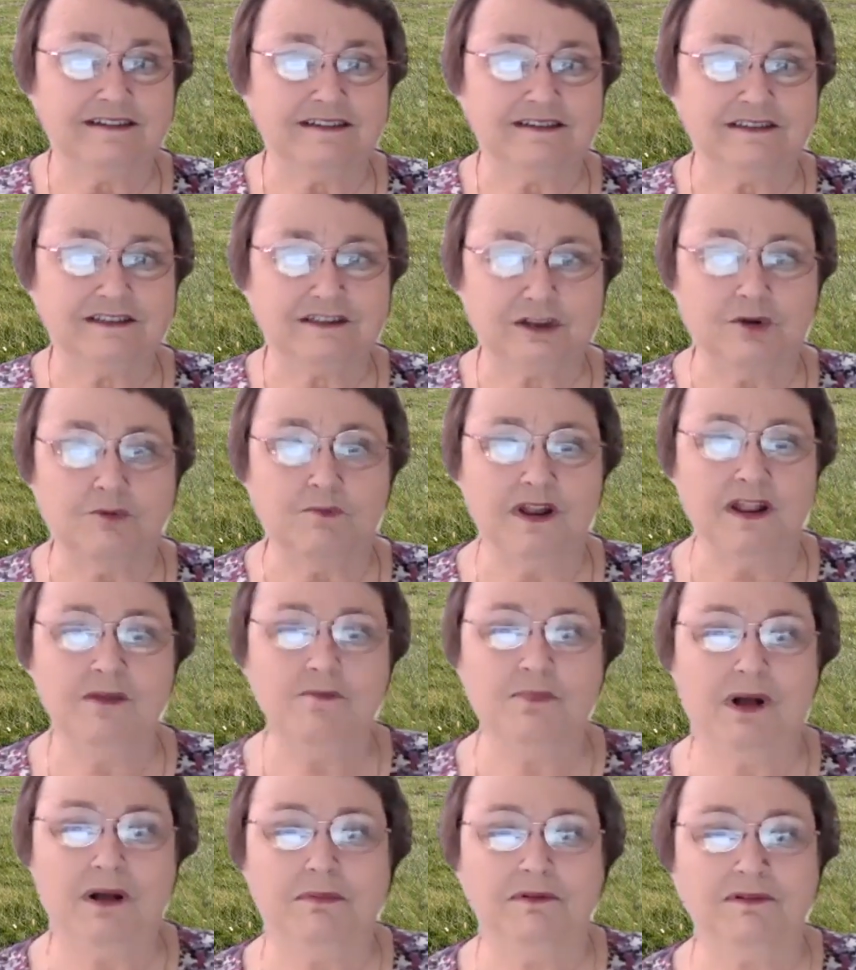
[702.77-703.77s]
So many
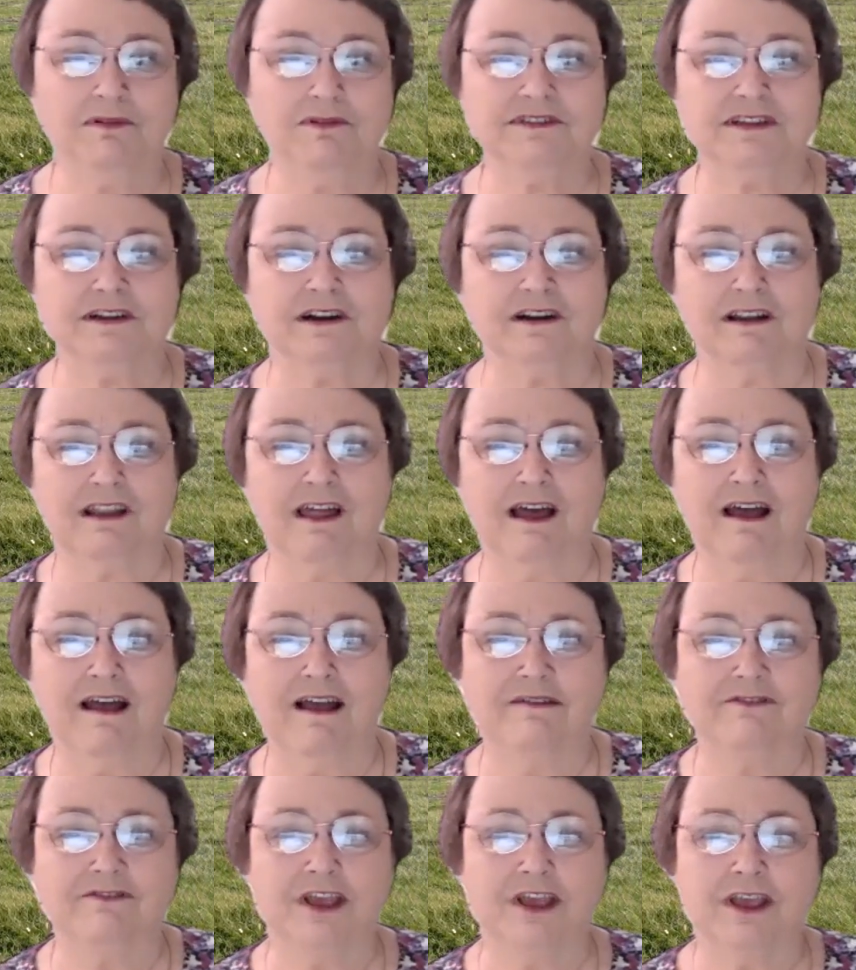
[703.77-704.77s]
bubbles in our
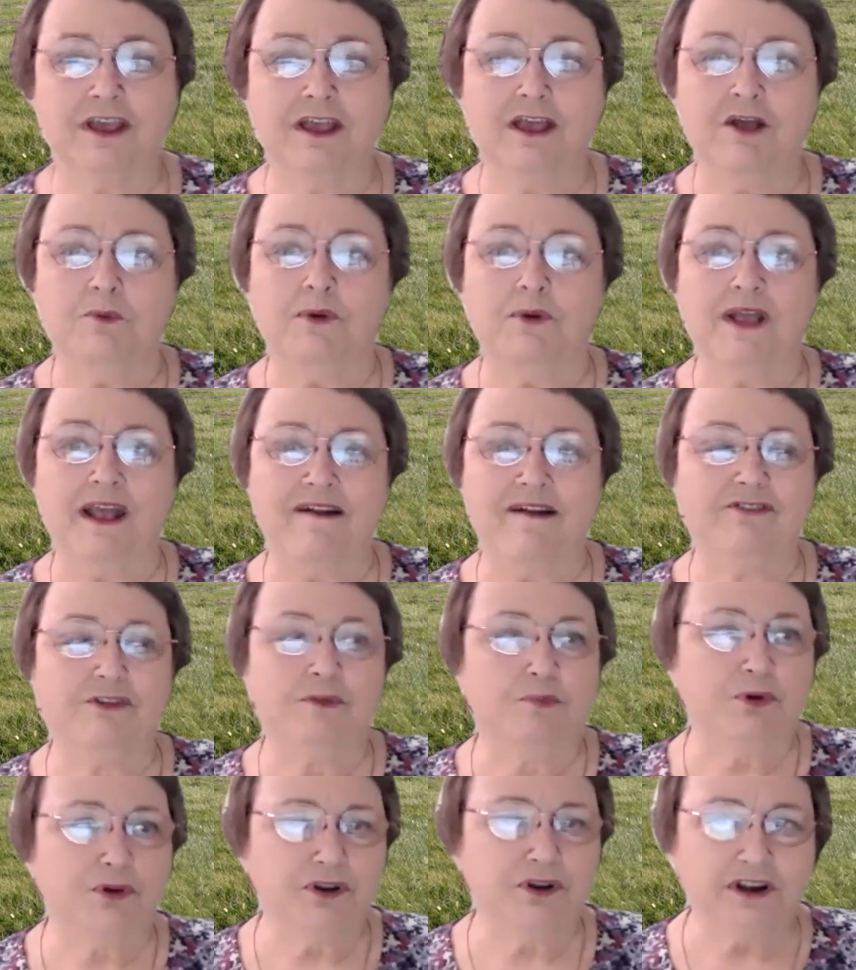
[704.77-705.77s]
lives. We have
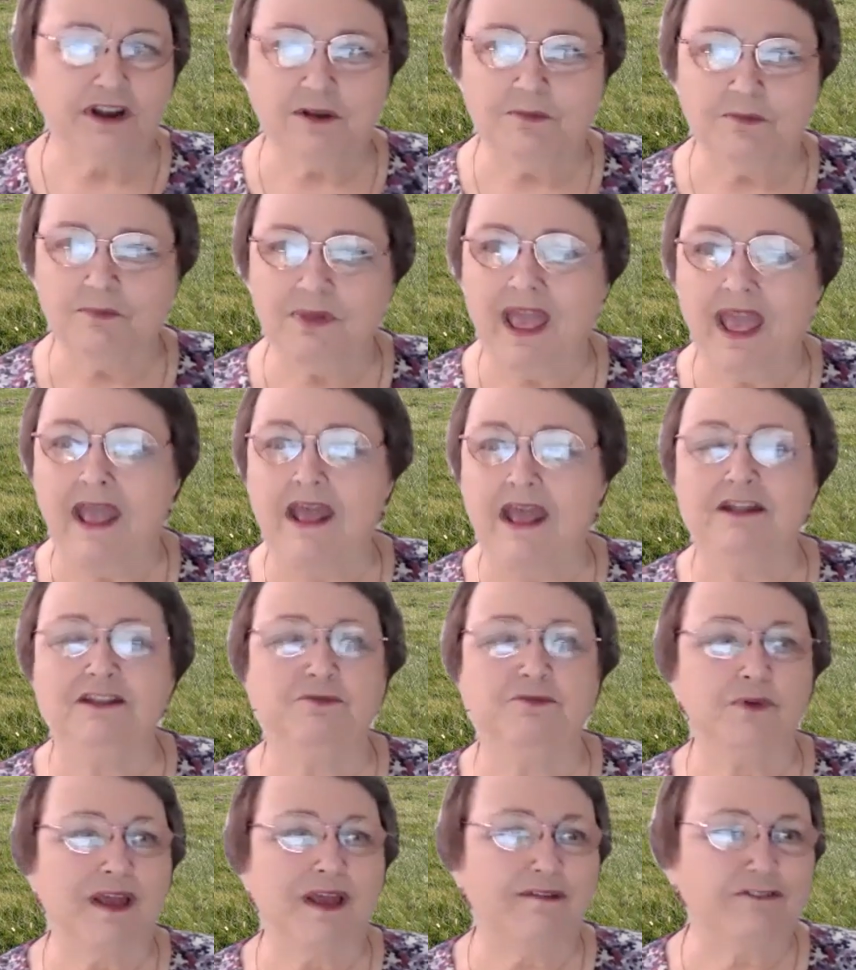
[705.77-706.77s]
to put it in
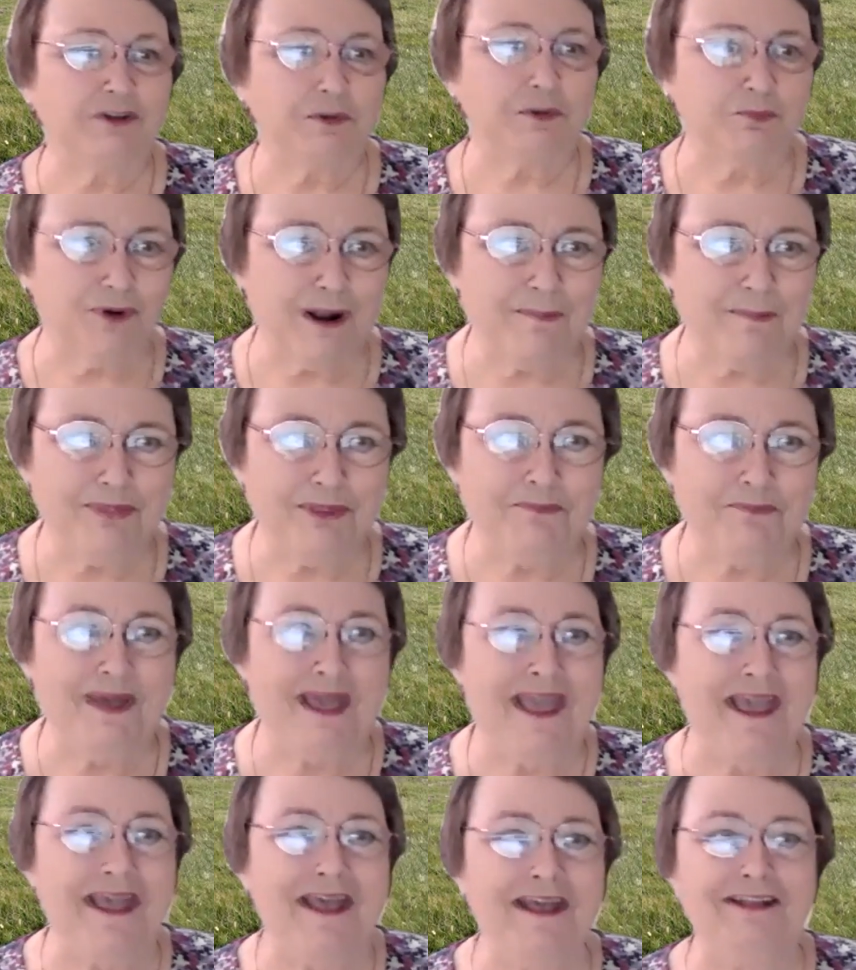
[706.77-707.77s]
pans. We have to prep the
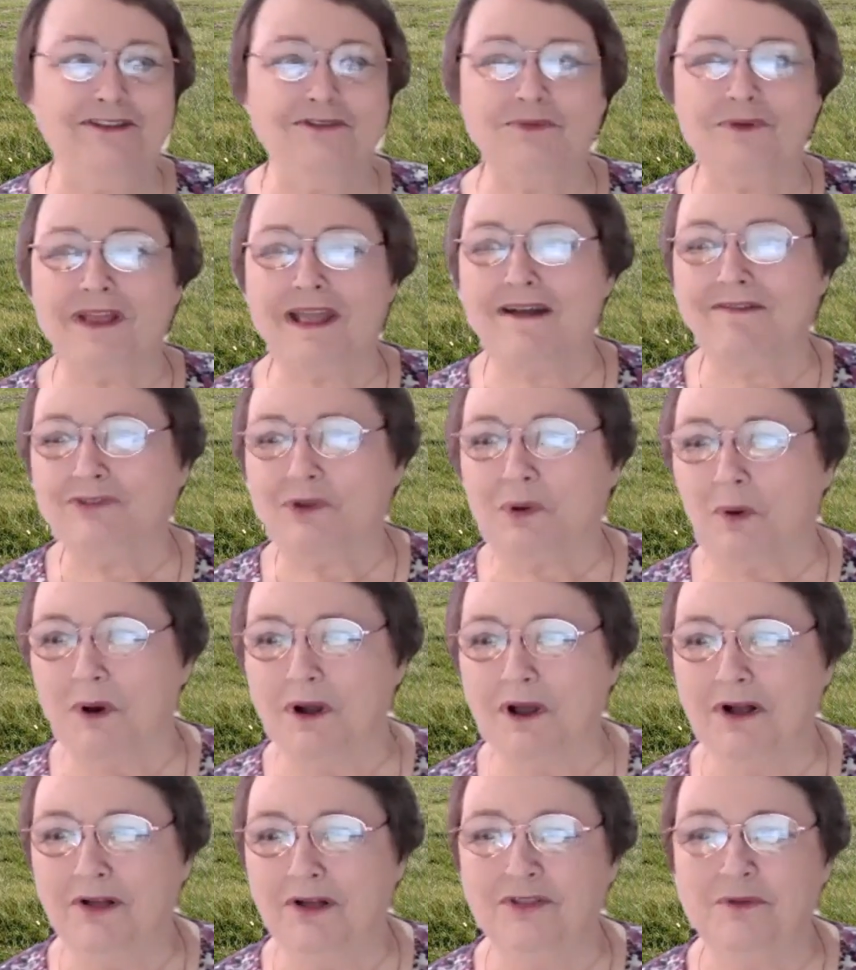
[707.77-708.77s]
pans. We have to
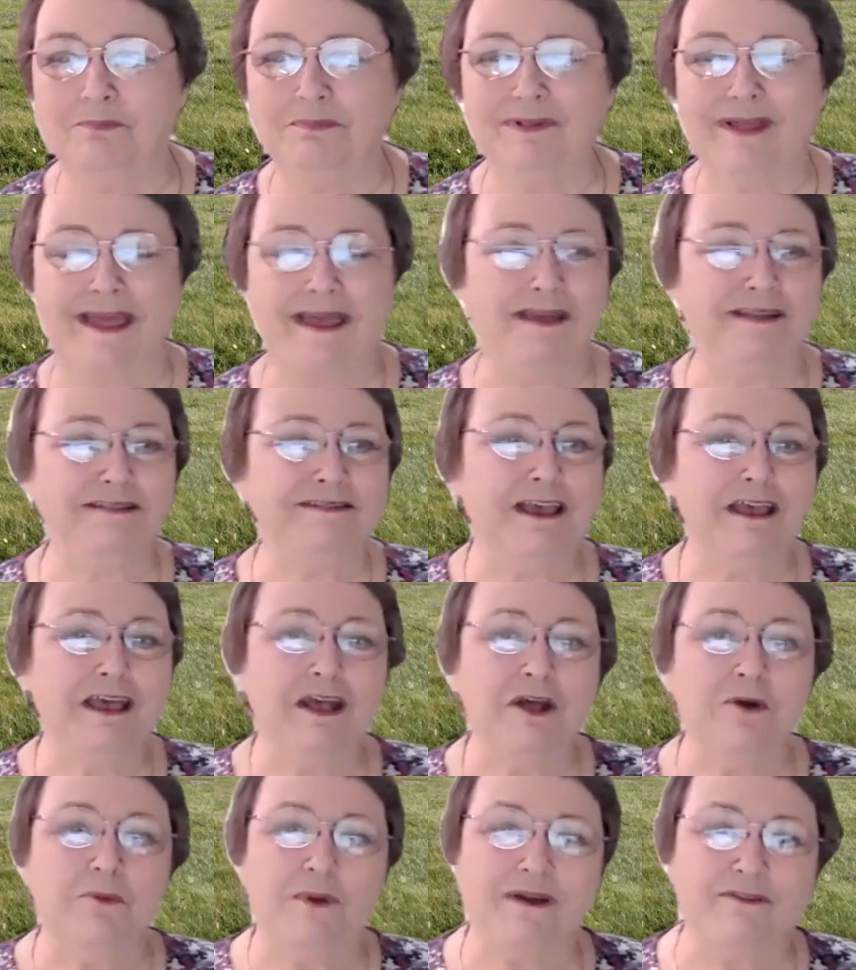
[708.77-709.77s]
oil the pans.
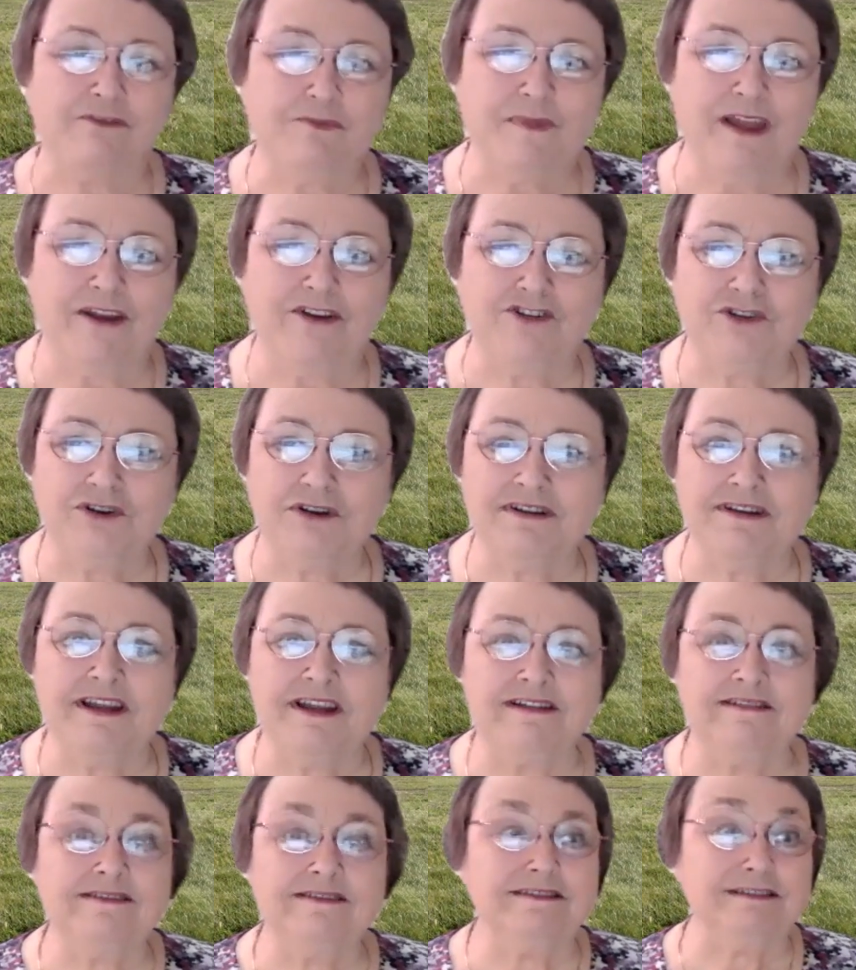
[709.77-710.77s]
We have to make sure it
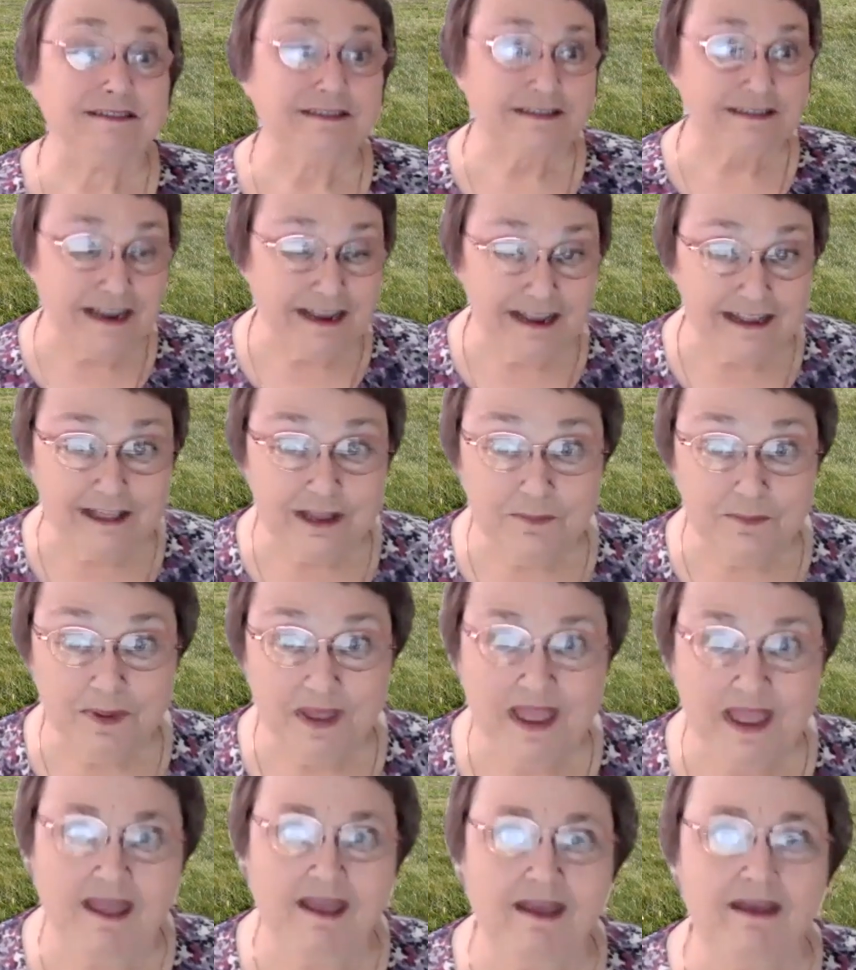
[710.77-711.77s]
doesn't stick in the
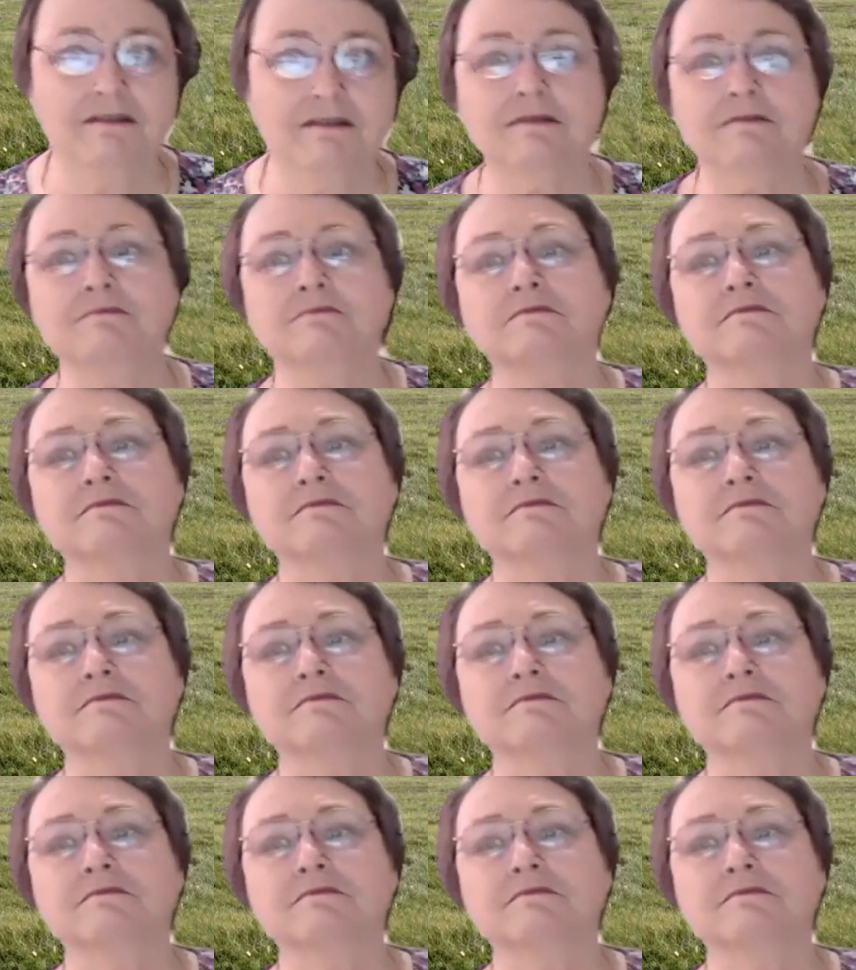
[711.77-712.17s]
pan.